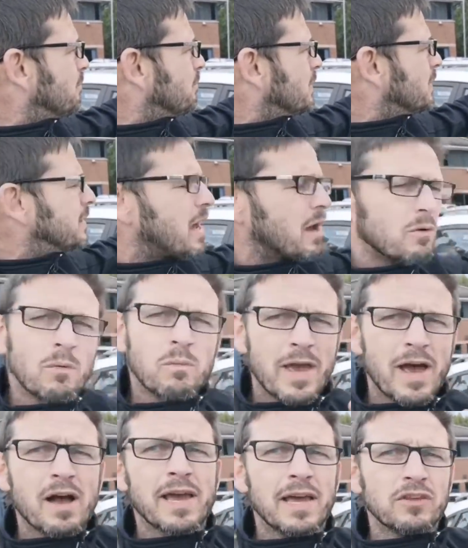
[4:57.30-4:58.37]
no, we
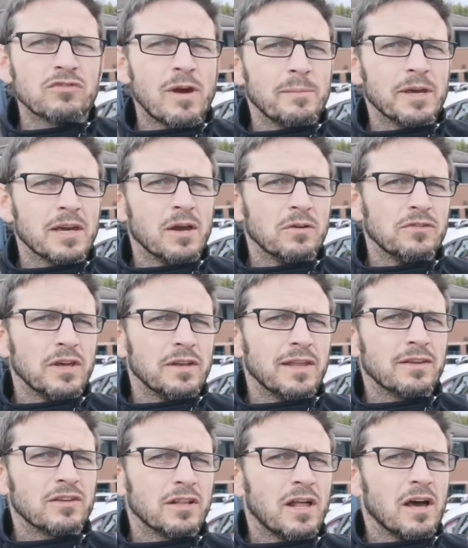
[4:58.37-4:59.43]
are getting ceramic coated.
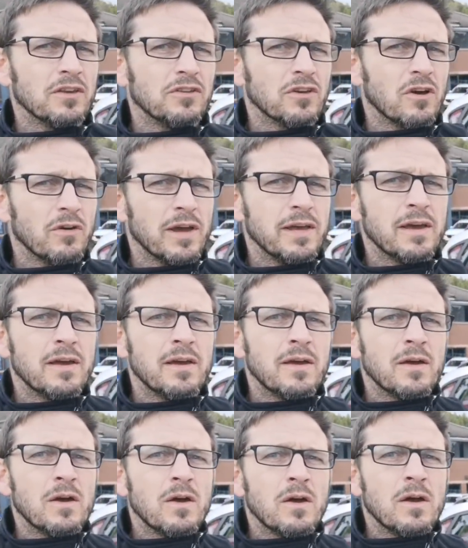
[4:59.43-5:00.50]
That's a lie, sorry.
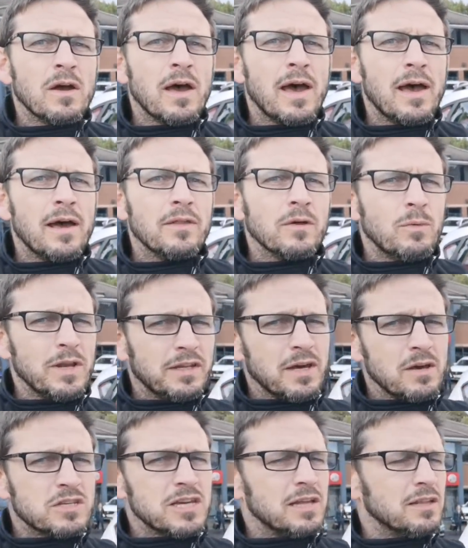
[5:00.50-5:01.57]
the window
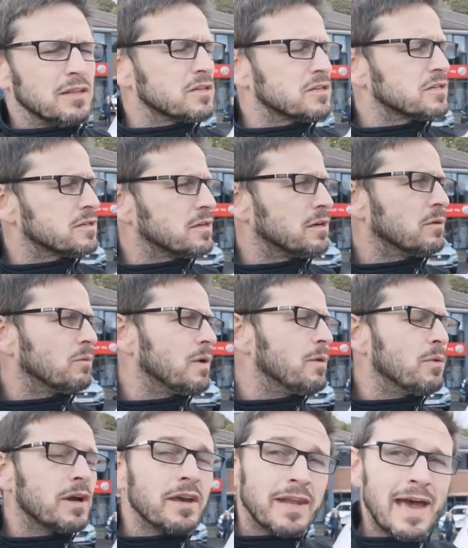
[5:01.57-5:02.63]
tints we
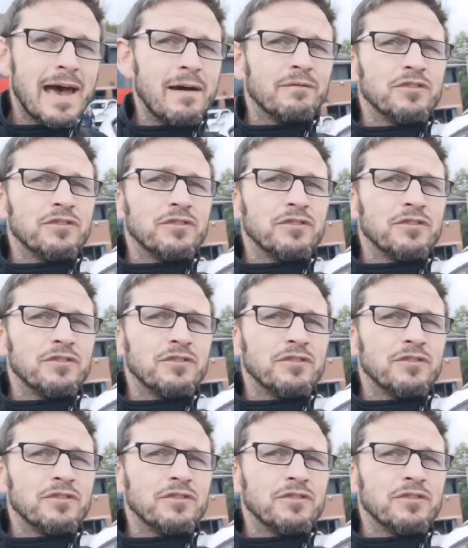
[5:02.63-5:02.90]
were going to have